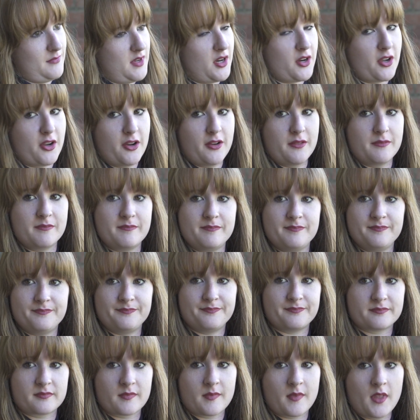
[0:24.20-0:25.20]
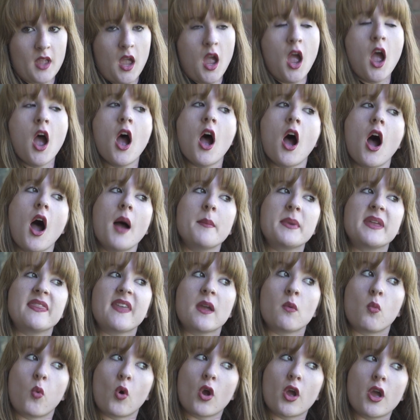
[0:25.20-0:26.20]
I know. I mean,
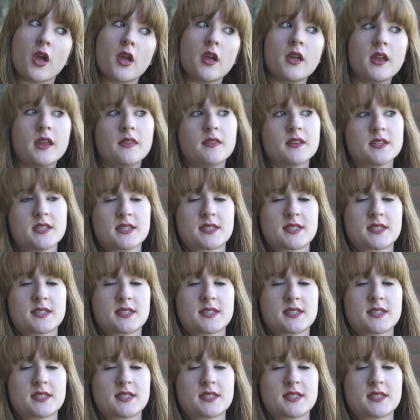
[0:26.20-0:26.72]
they were in the